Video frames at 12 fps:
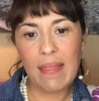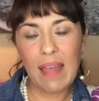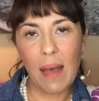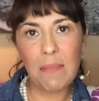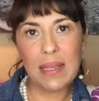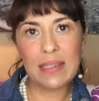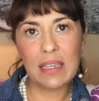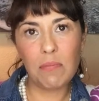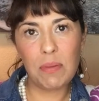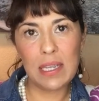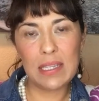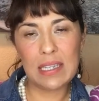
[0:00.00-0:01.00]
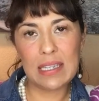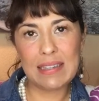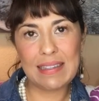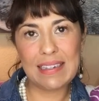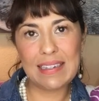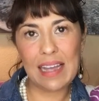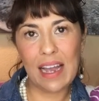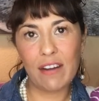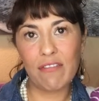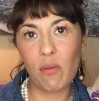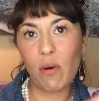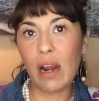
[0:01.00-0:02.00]
that missing piece is the desire
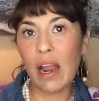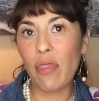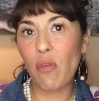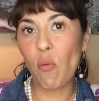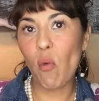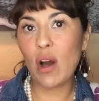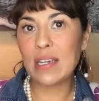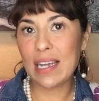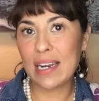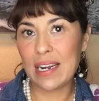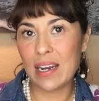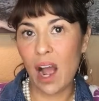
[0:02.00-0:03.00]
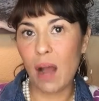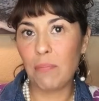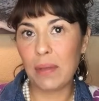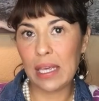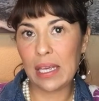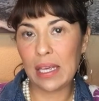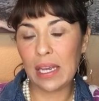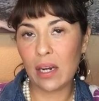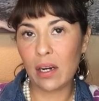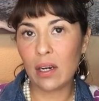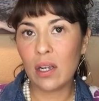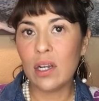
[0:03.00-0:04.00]
for it and the want and it not being
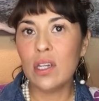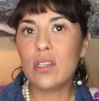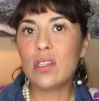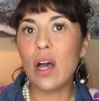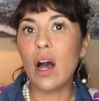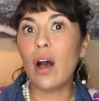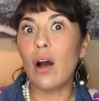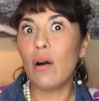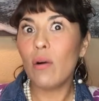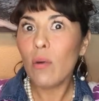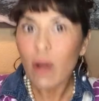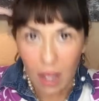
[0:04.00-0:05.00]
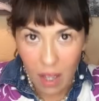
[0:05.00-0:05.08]
here. So